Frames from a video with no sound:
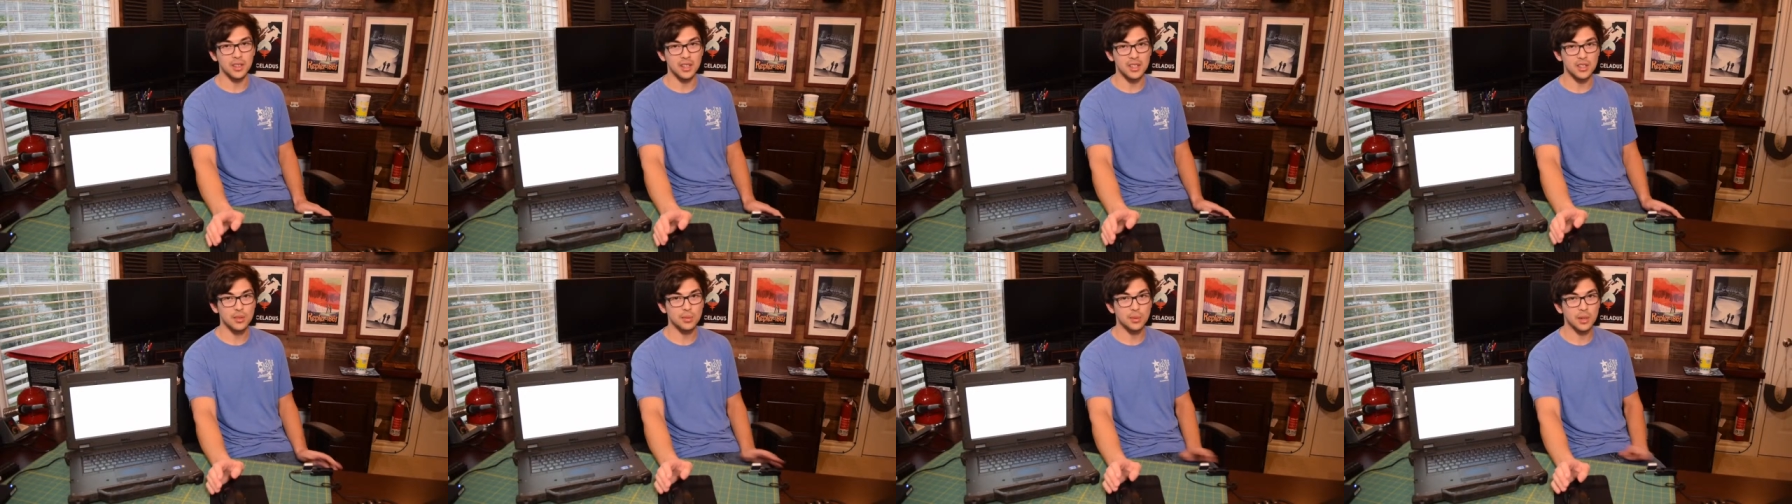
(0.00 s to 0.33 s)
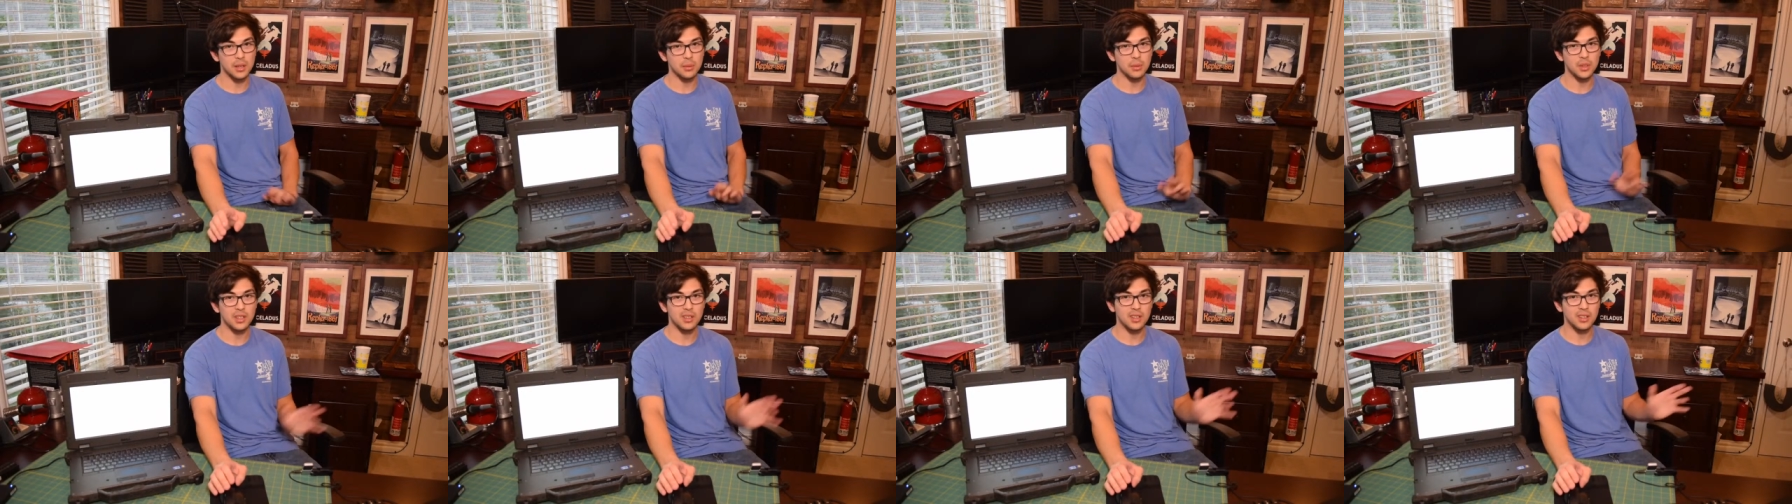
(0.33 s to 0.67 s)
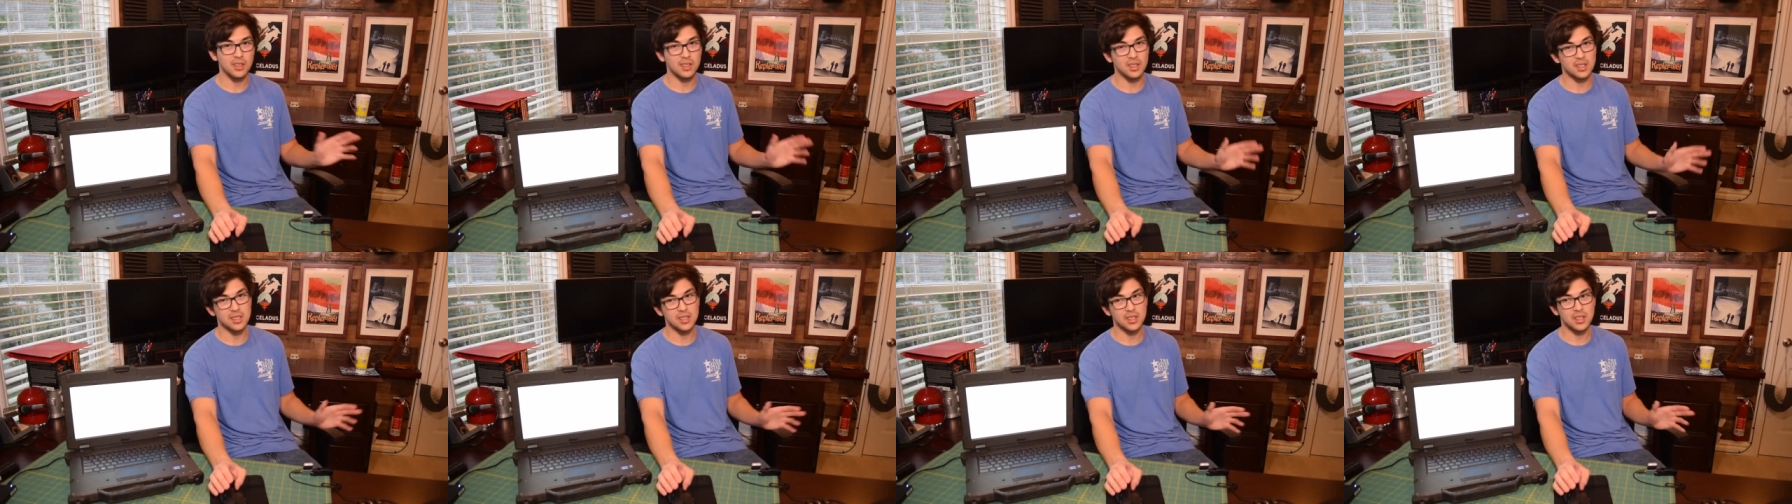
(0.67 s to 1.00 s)
That's why we
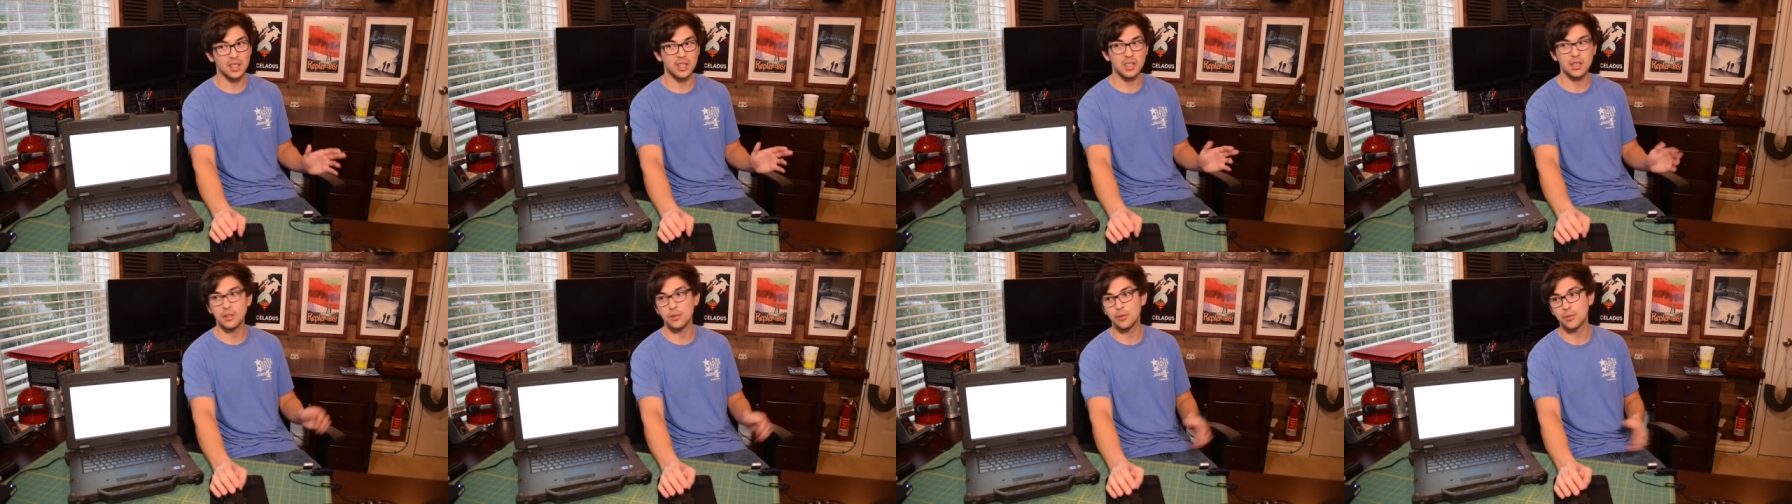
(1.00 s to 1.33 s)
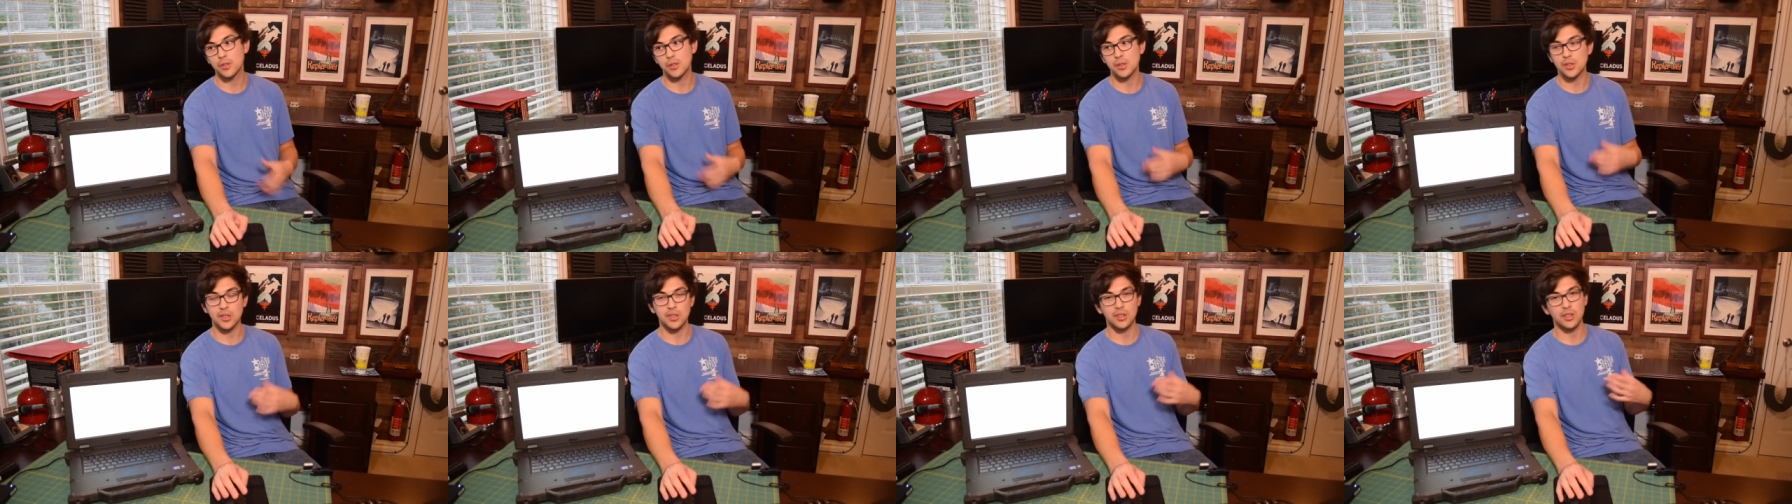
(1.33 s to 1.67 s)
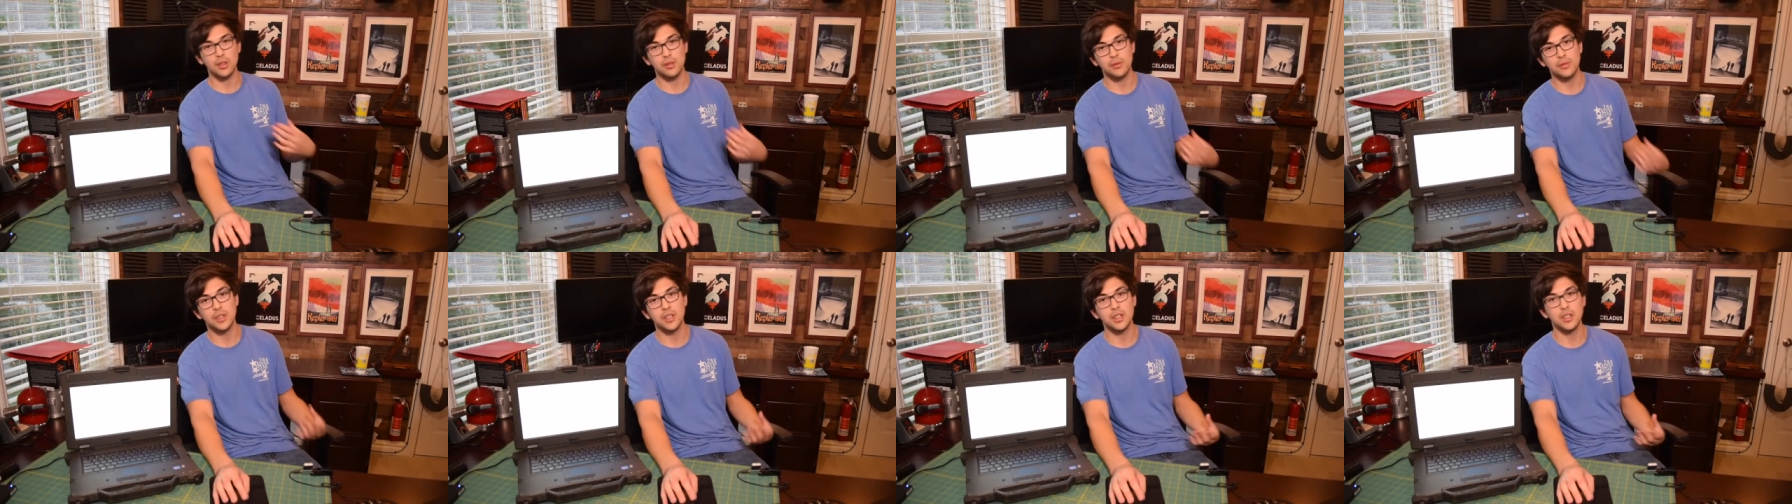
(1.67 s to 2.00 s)
did this kind of first
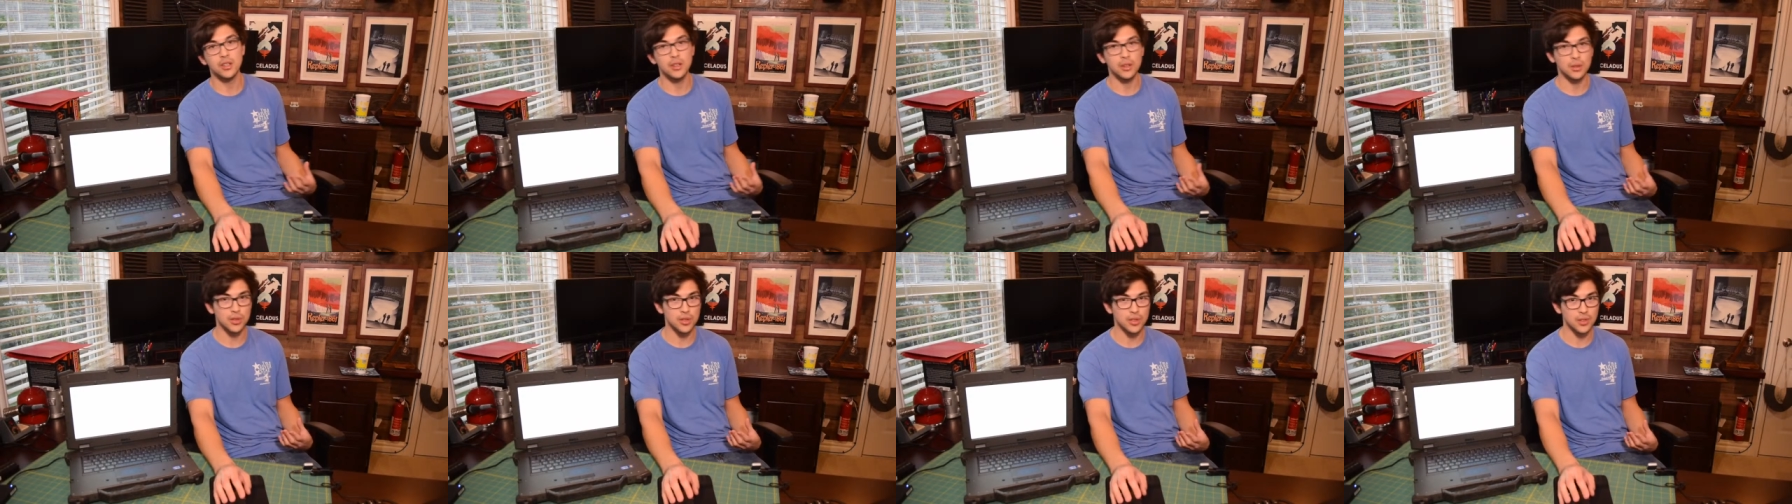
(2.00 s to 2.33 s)
look video,